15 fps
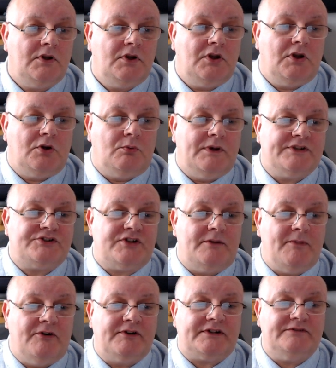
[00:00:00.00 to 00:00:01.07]
Which
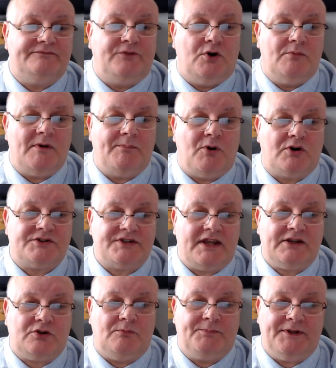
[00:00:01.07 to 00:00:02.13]
American former boxer
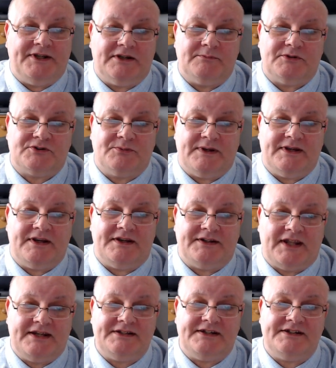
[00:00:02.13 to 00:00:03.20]
competing between
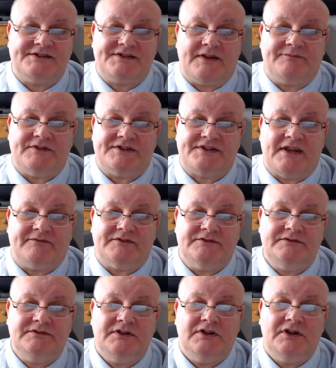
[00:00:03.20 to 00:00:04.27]
1977
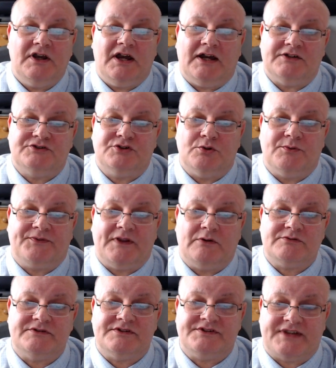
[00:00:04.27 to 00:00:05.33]
and
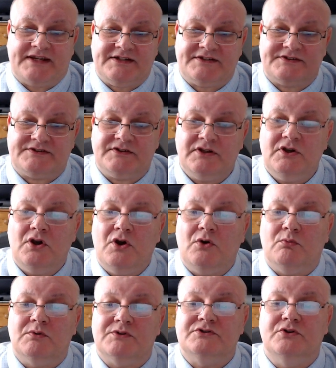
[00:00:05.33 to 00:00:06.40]
2006
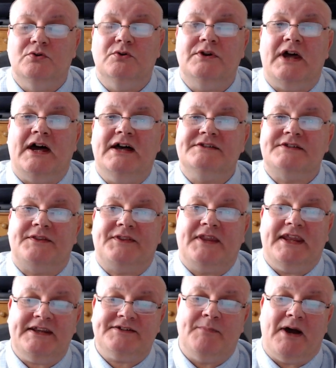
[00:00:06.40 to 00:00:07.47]
was known as the
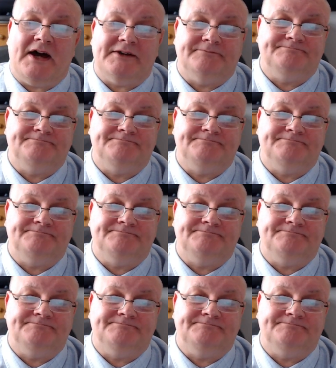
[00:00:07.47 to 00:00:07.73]
Hitman?